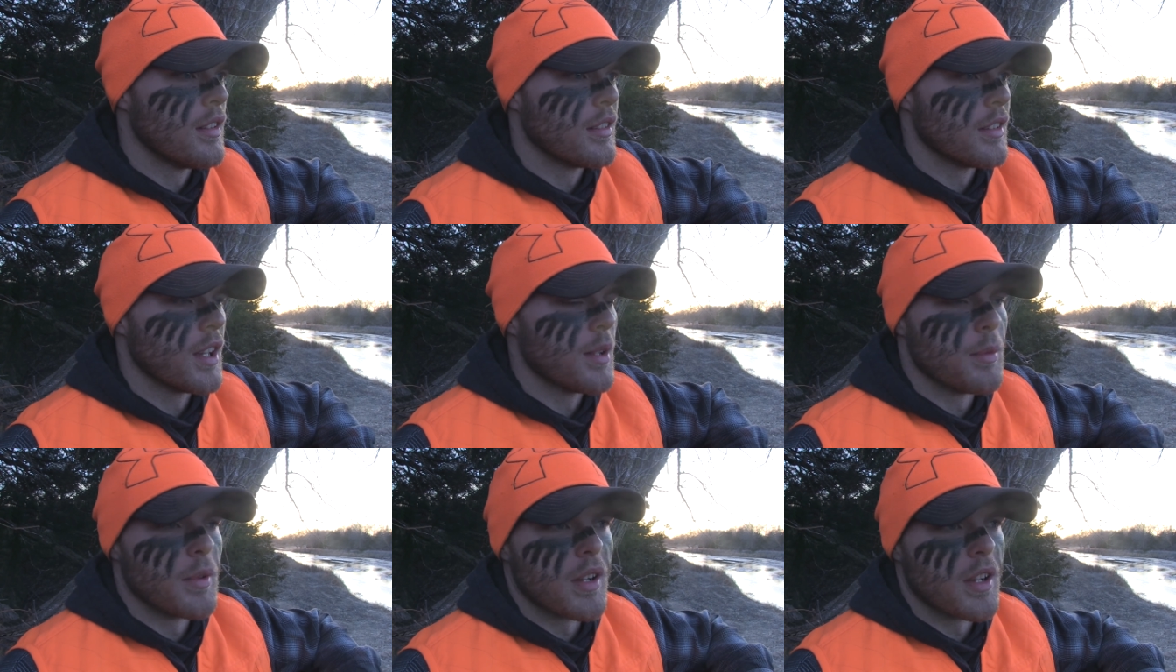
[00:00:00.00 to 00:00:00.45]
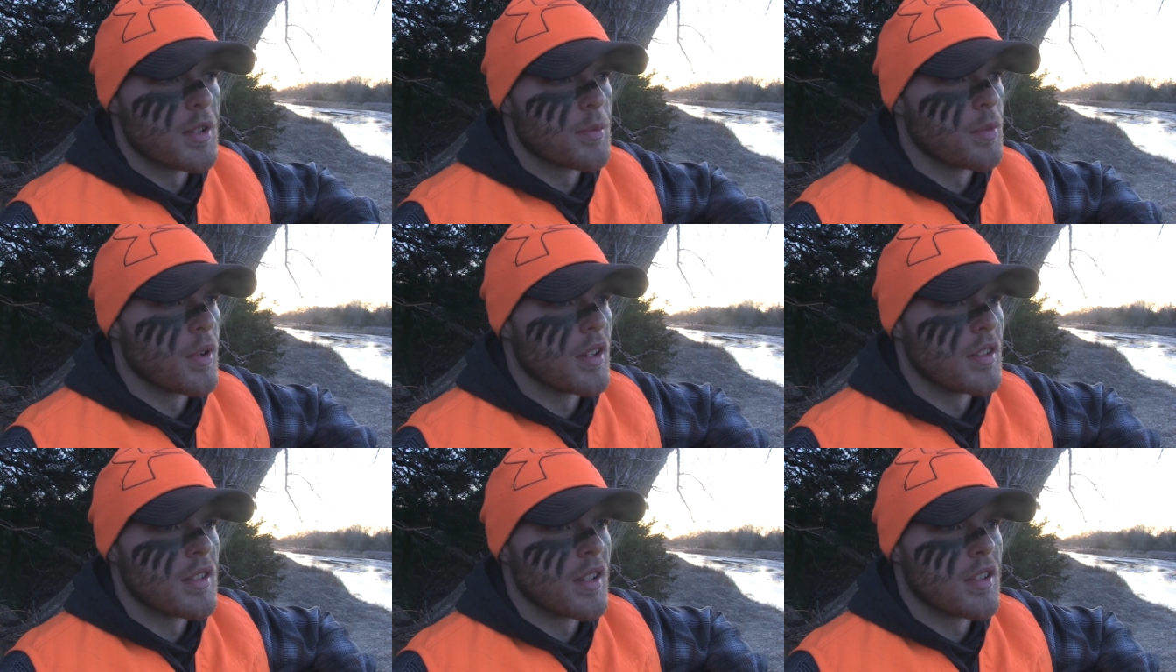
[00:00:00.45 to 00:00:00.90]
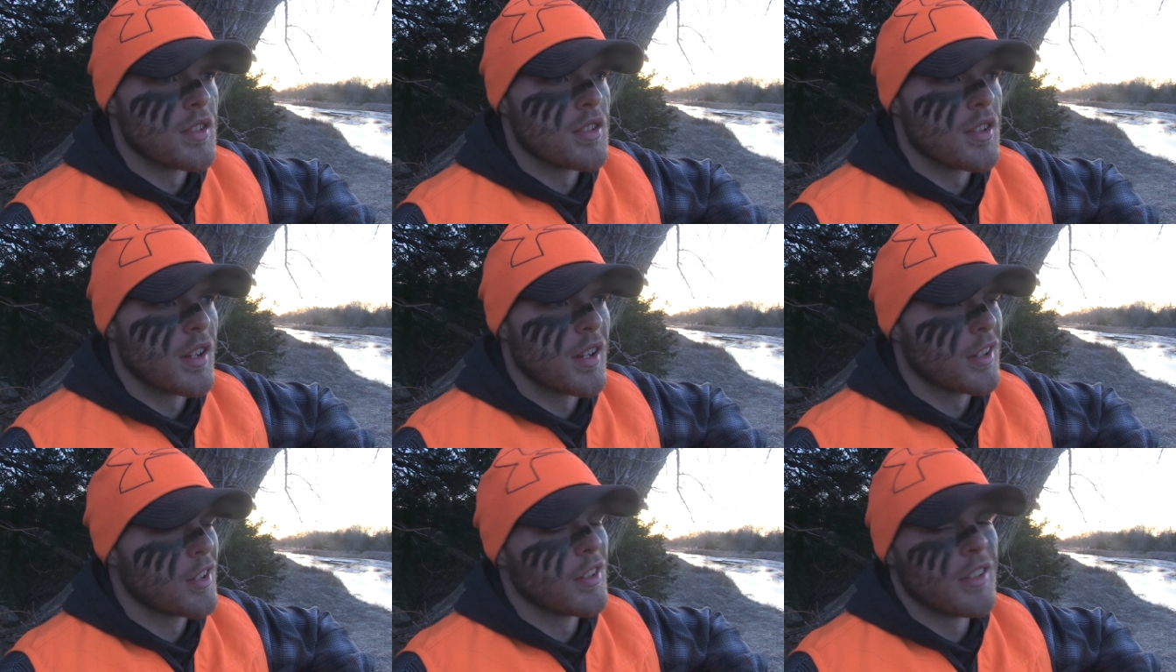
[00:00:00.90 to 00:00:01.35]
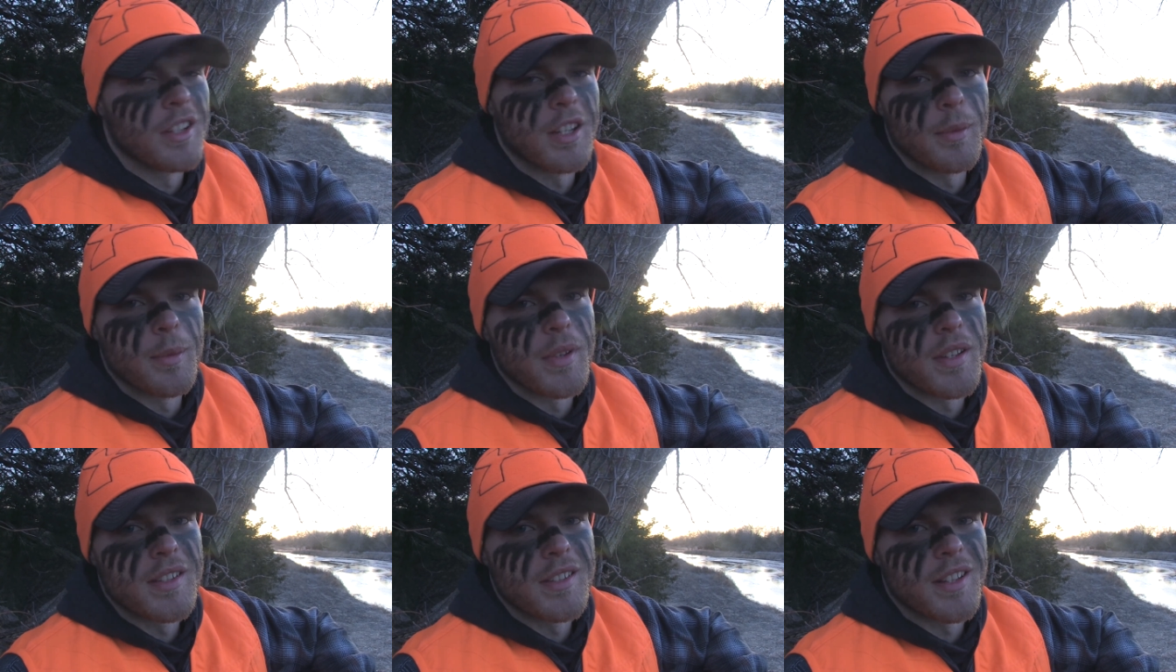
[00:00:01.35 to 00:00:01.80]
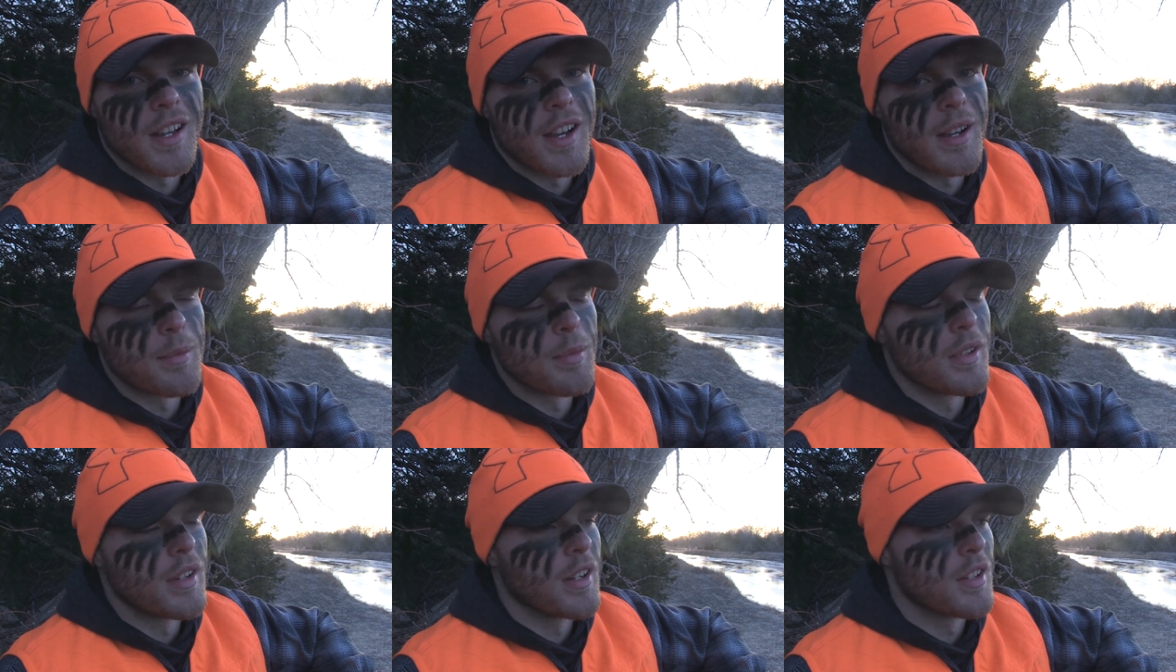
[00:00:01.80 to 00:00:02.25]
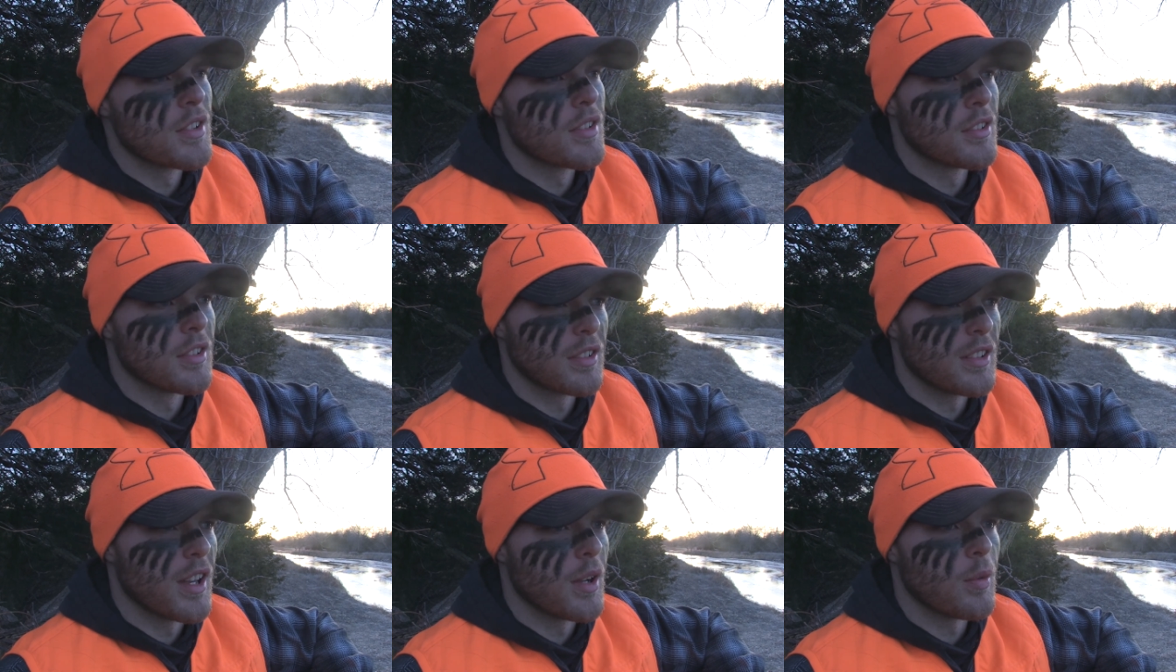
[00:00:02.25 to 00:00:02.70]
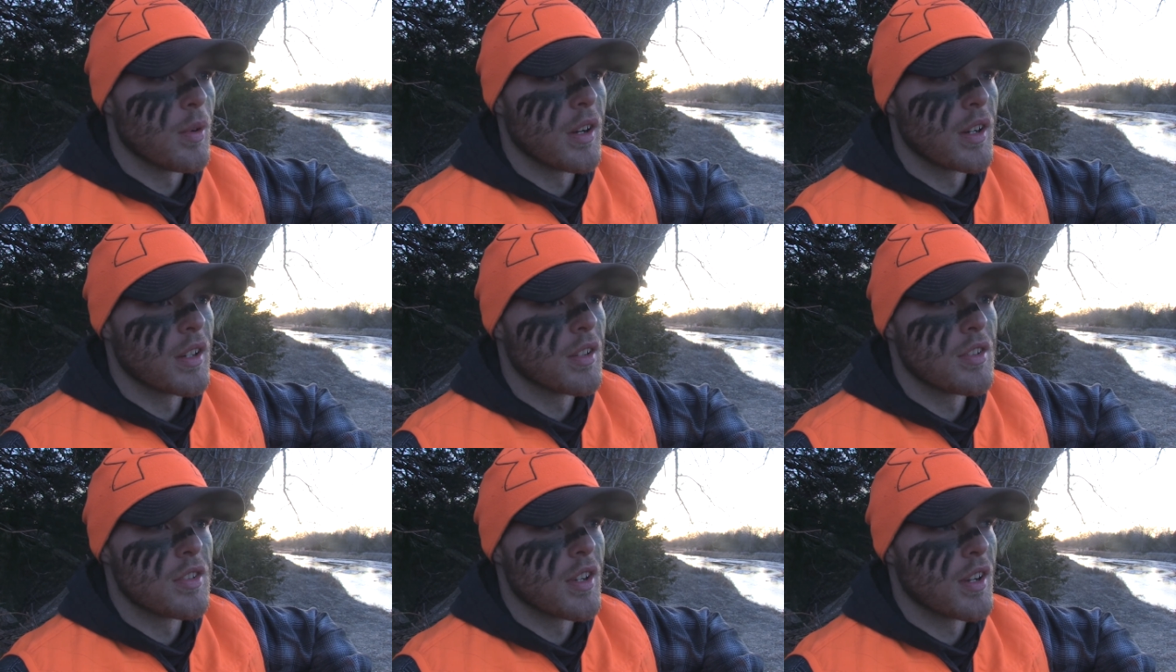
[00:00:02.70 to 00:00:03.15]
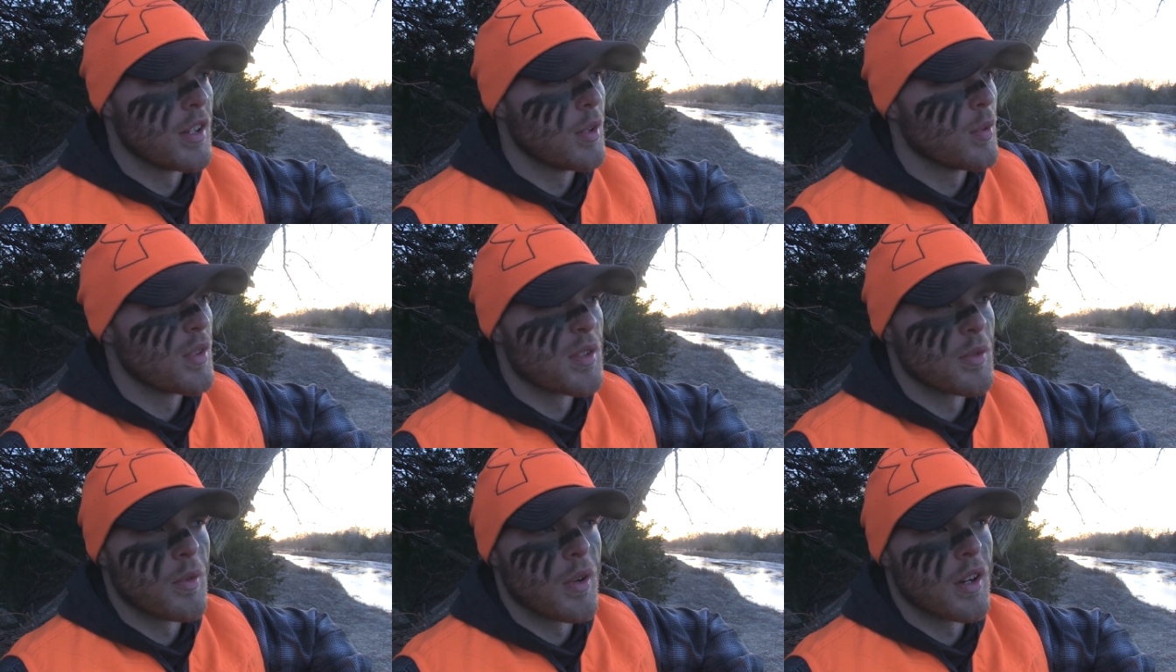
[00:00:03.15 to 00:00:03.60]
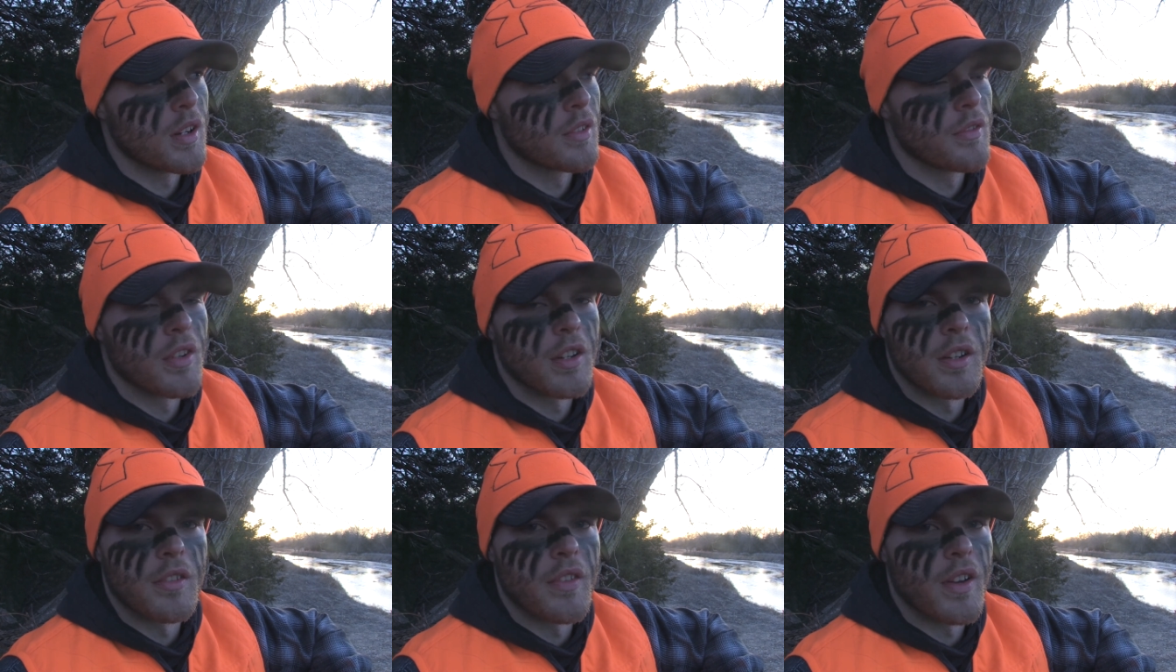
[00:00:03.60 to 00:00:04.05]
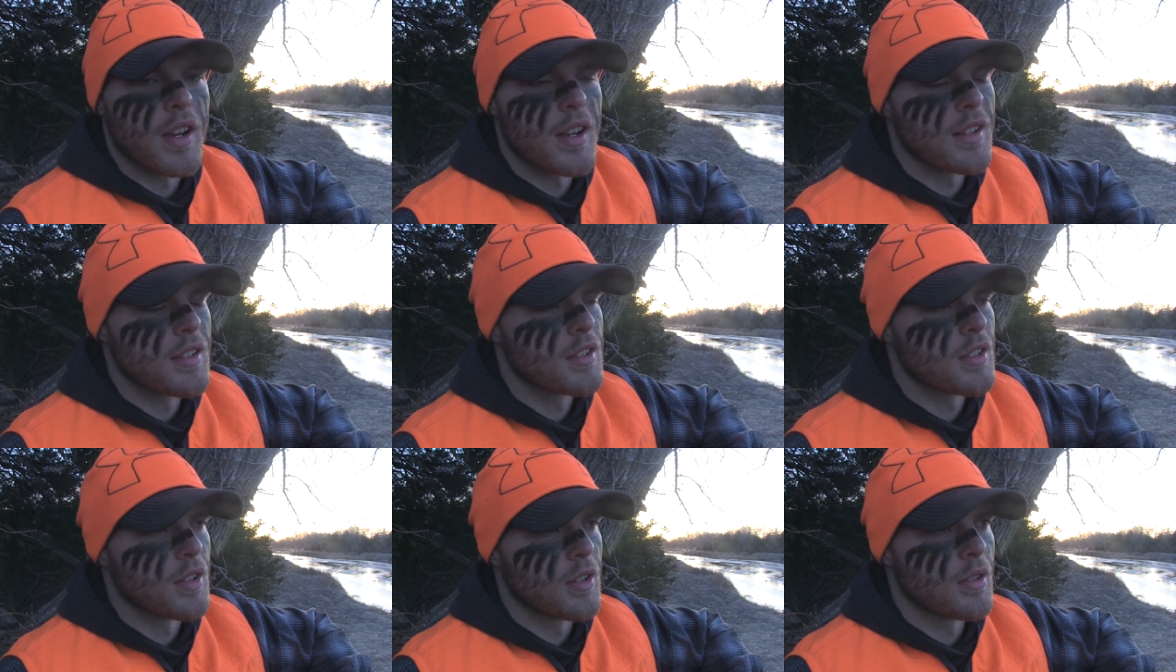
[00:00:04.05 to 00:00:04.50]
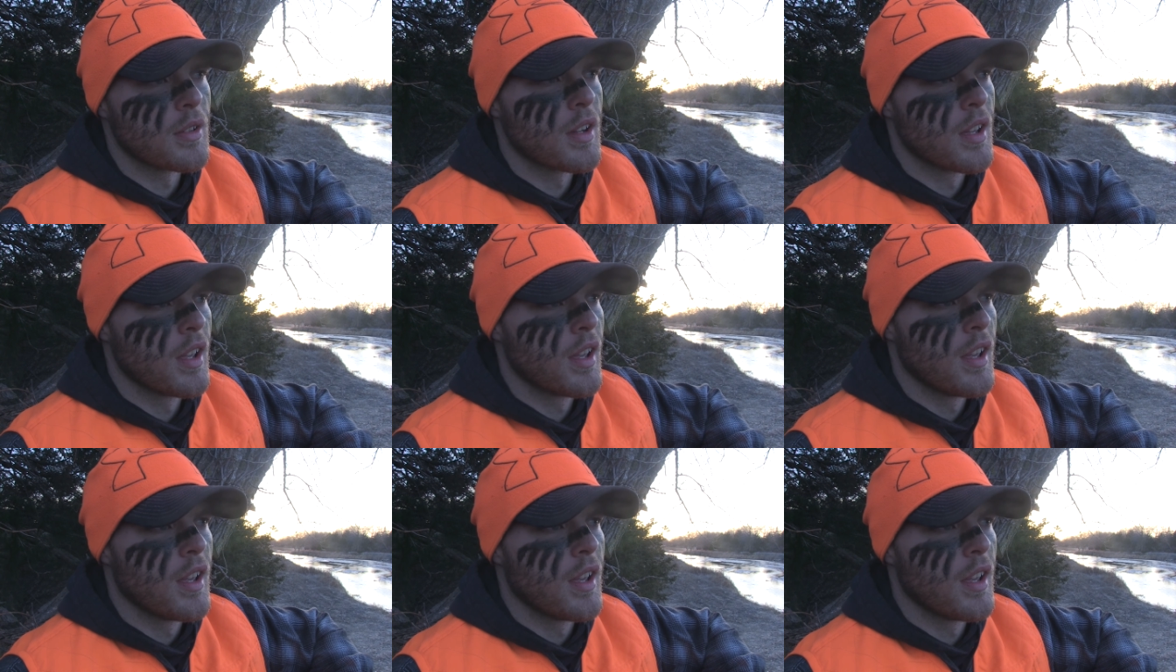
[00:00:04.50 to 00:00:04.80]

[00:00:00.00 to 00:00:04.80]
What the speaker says: Gave me a nice broadside shot. I couldn't get him to stop, but I just took that walking shot. He wasn't walking very fast, so